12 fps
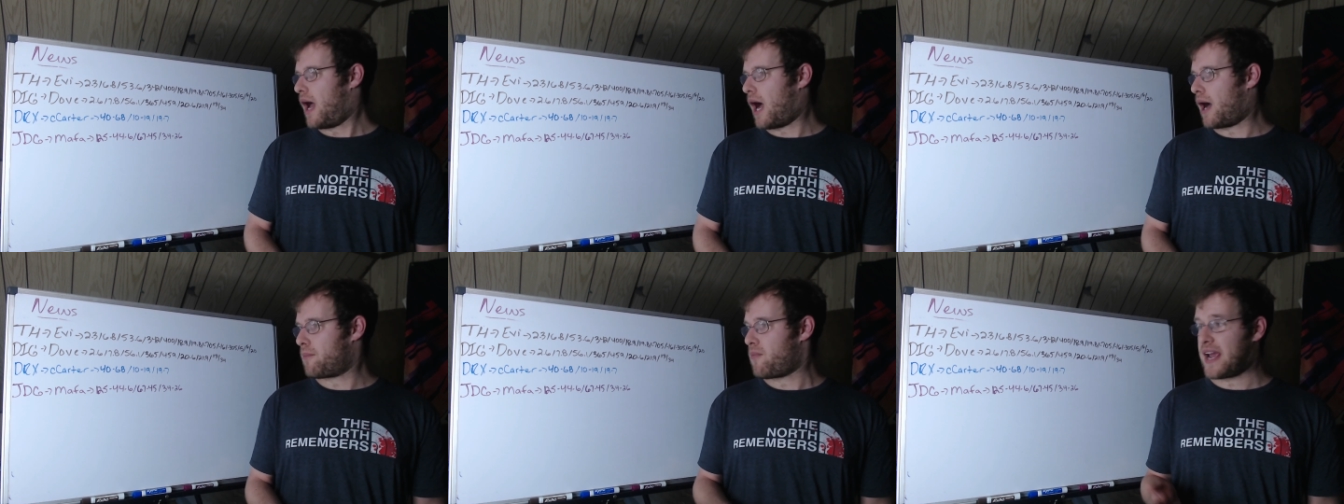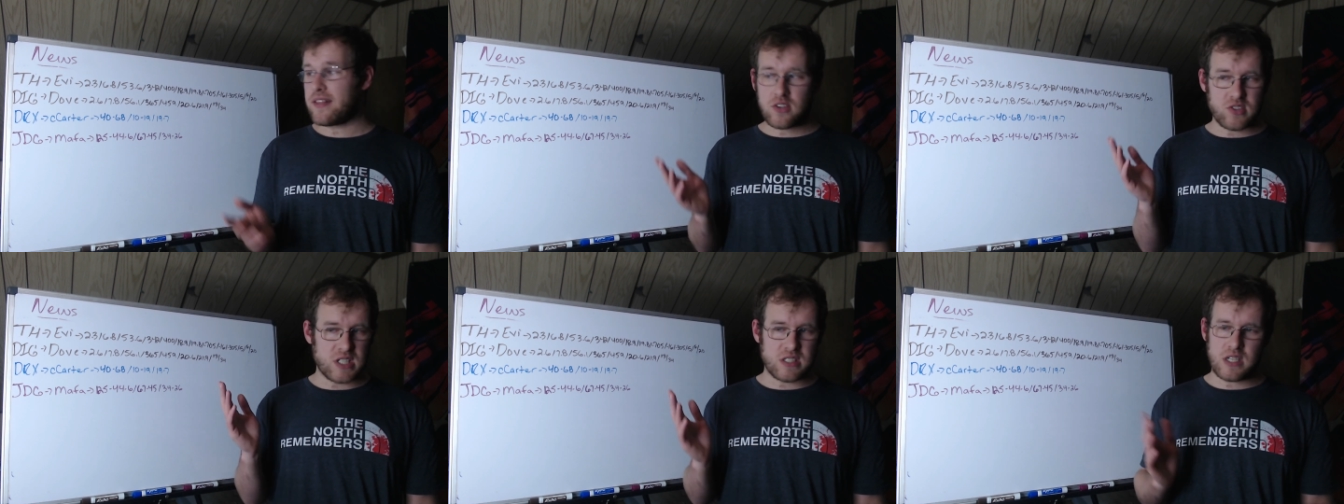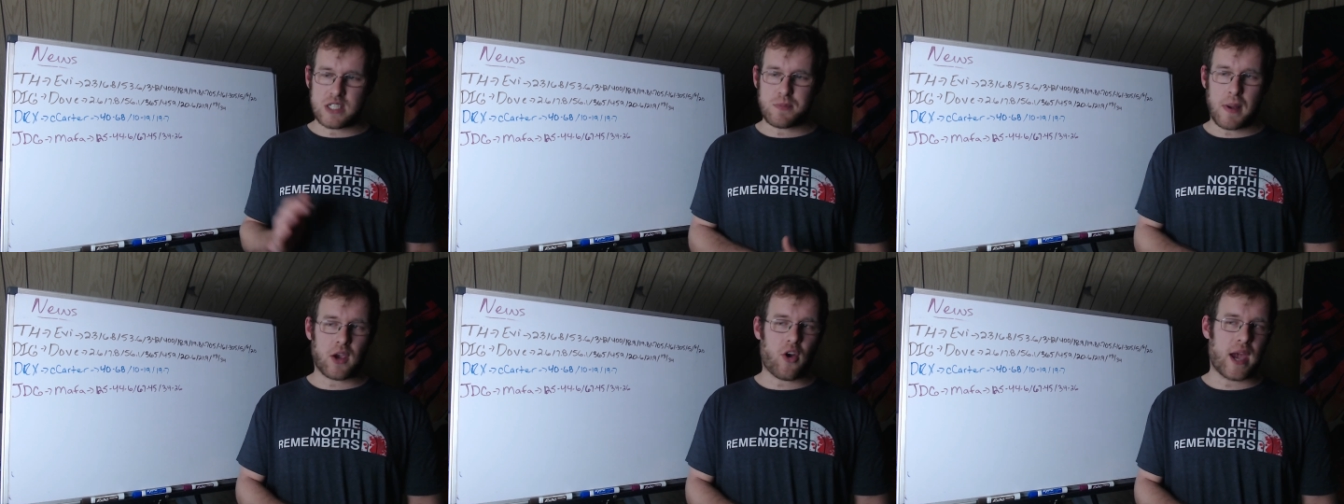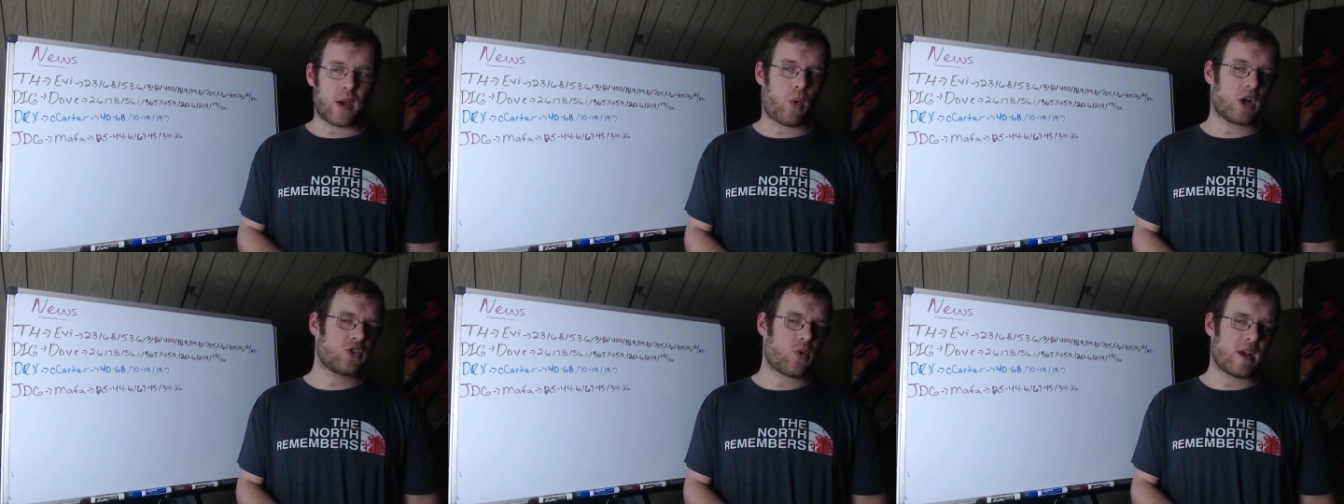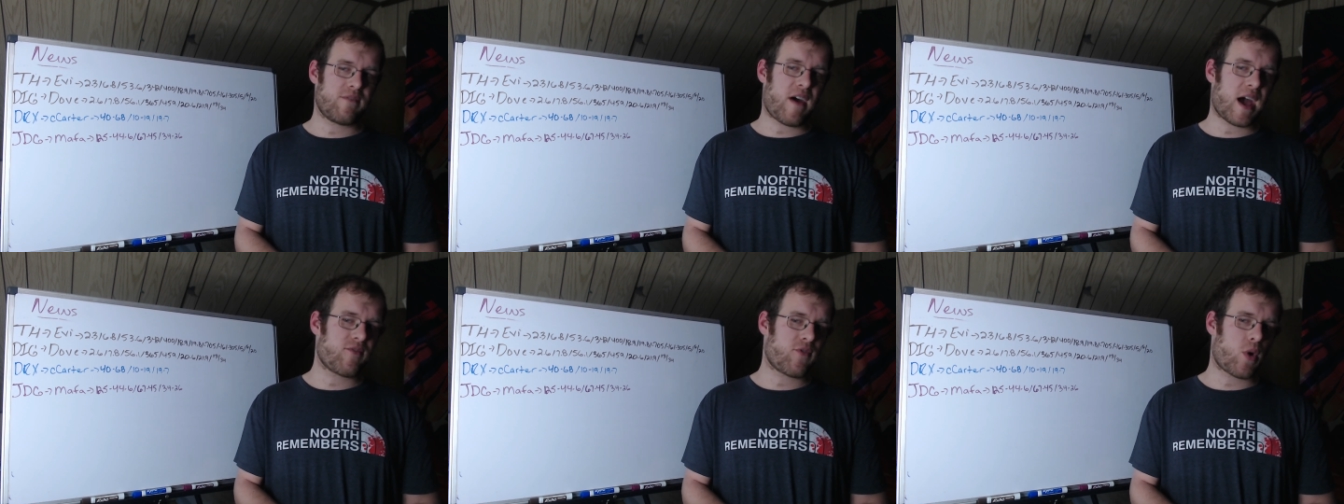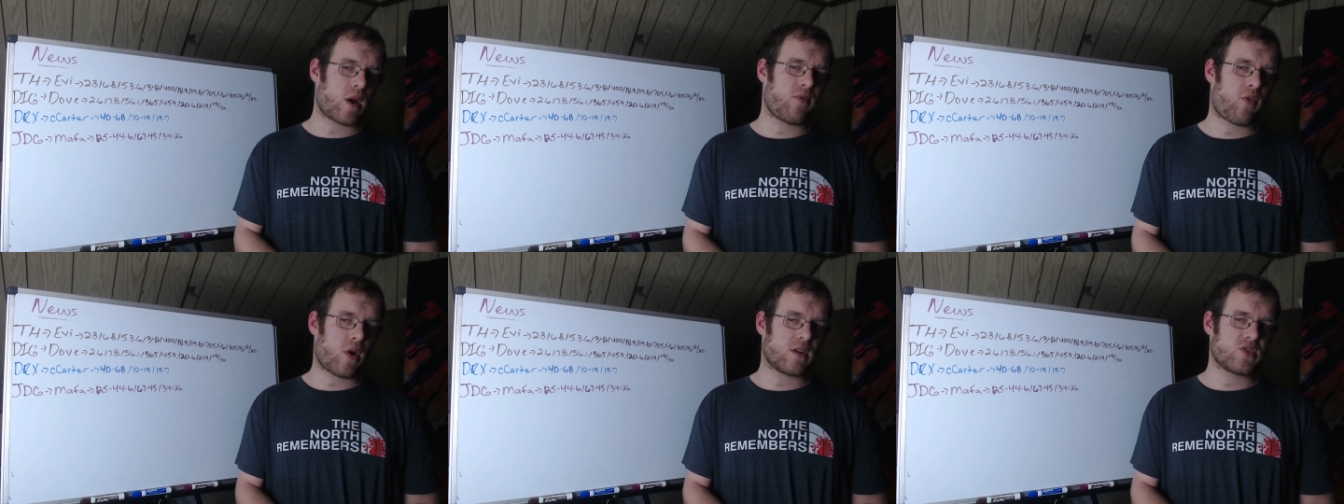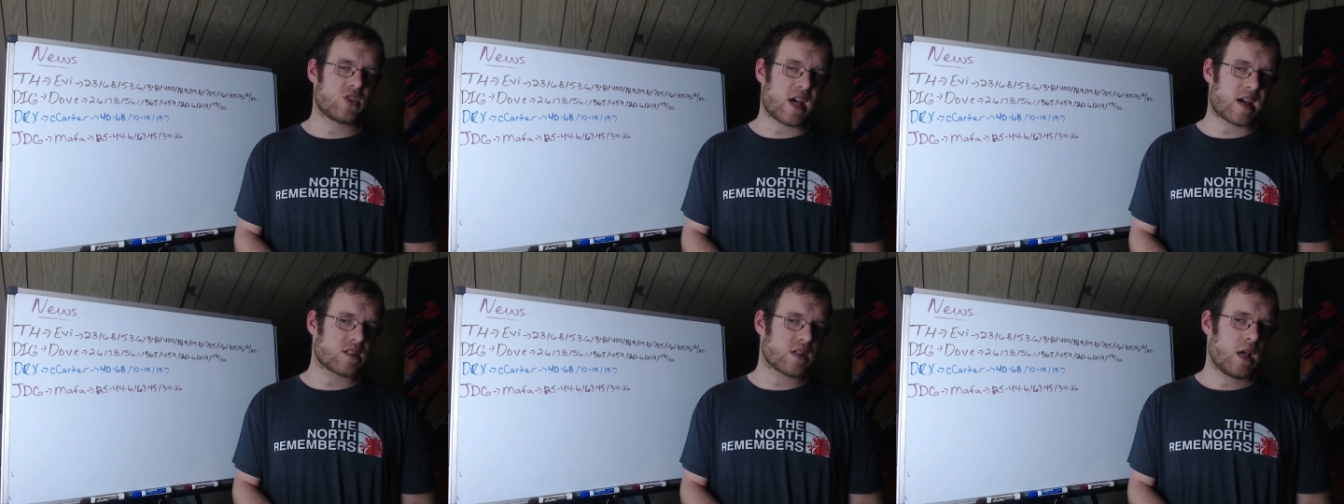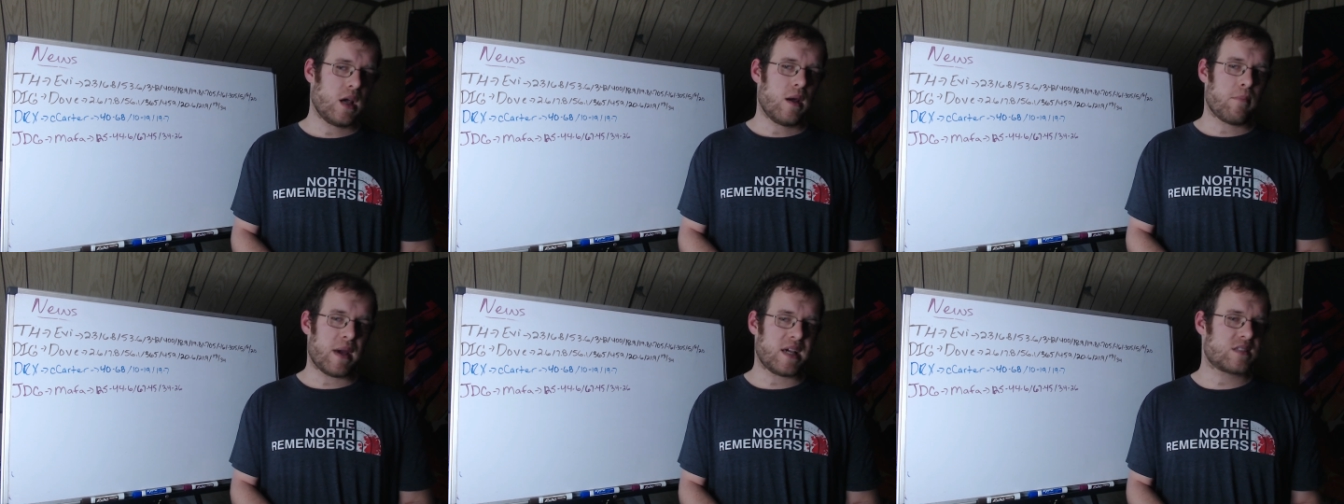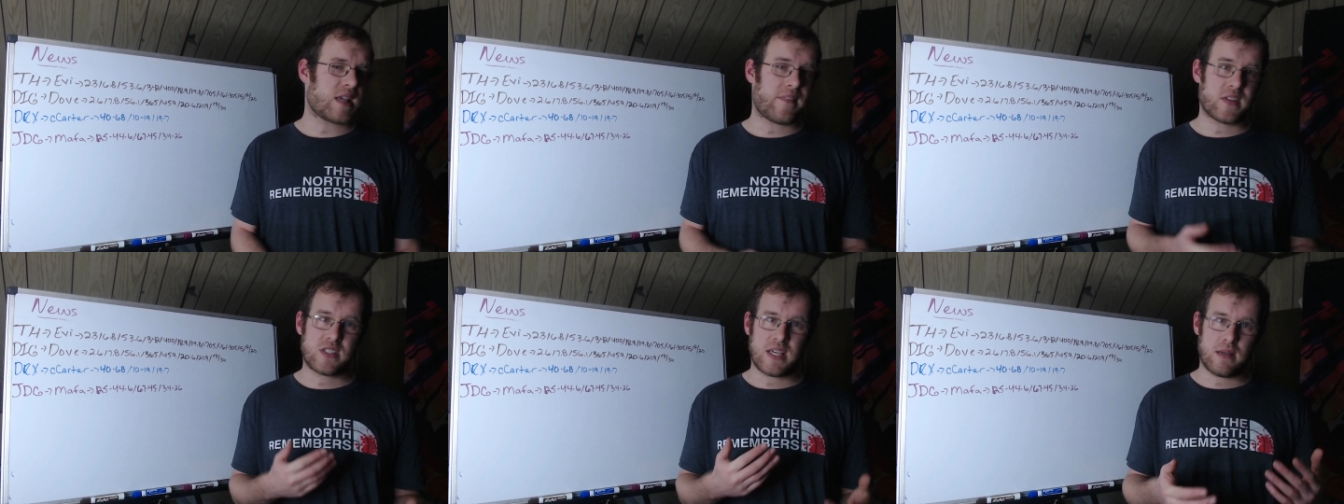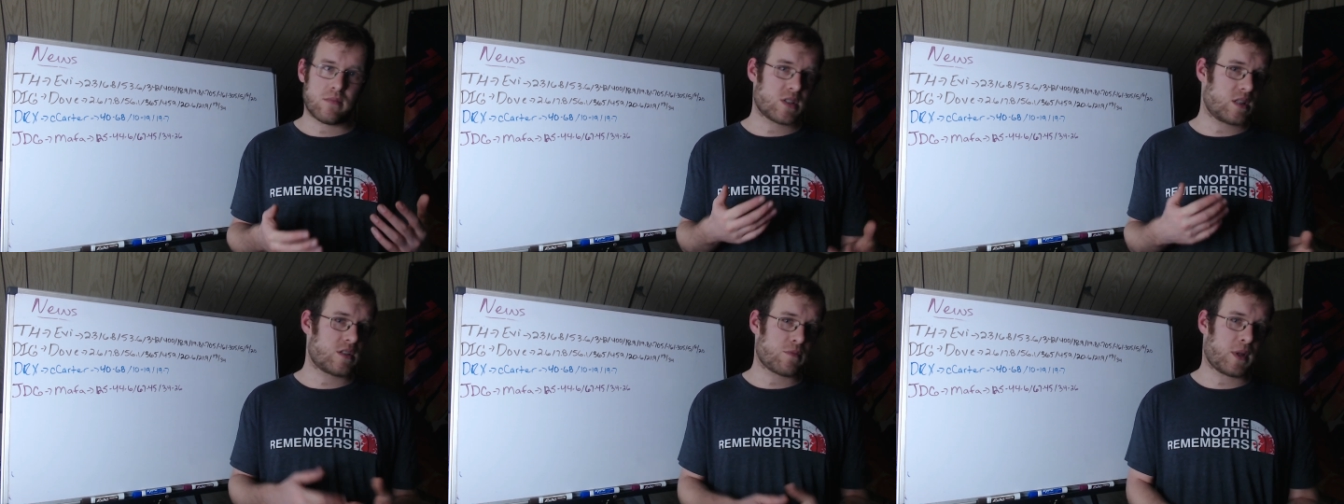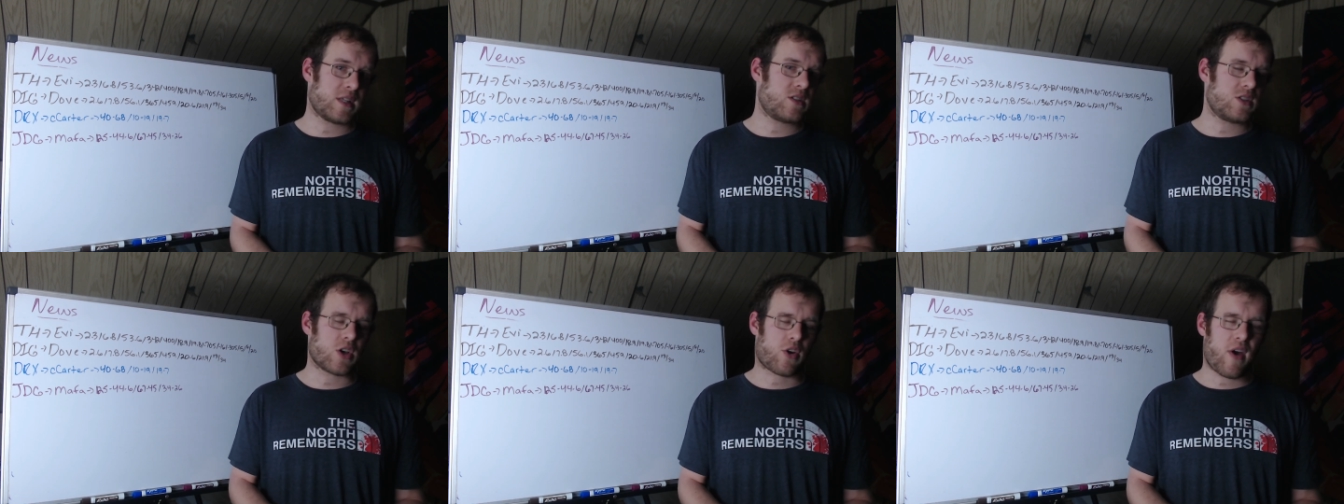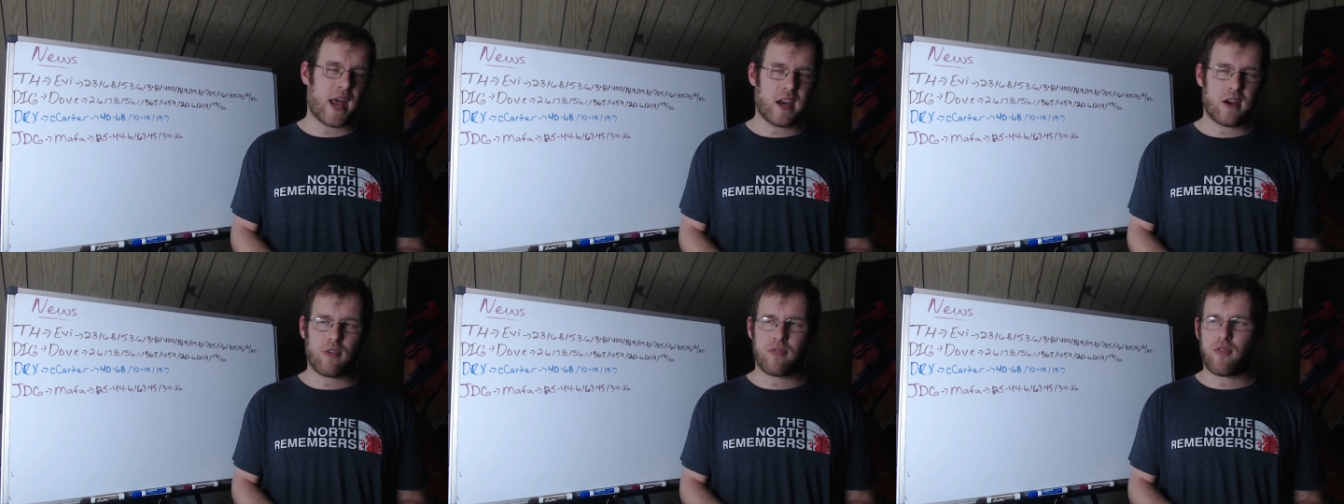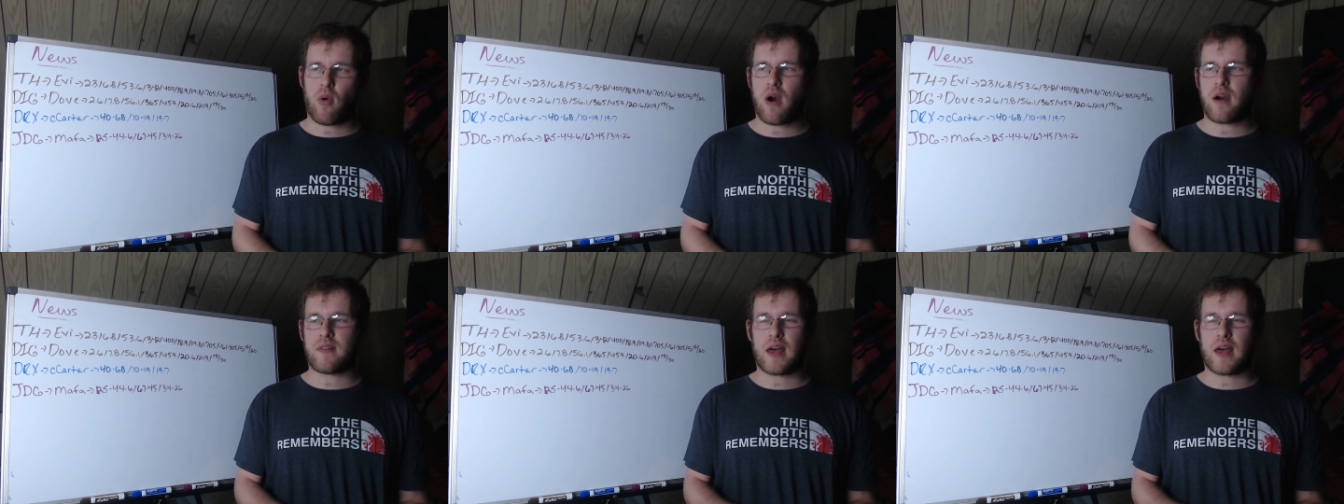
Regular season, he's been great. 125, 44, and 6 based on the teams and splits he's accredited for.